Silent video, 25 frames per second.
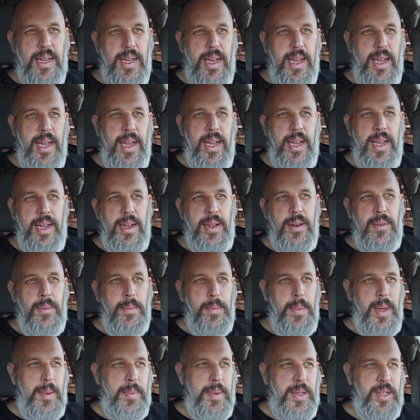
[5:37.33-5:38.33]

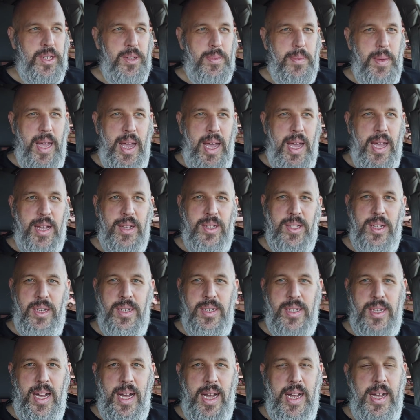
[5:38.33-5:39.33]
and maybe some eggs
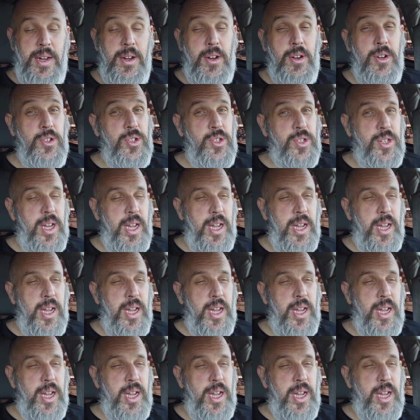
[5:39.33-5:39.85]
at diners.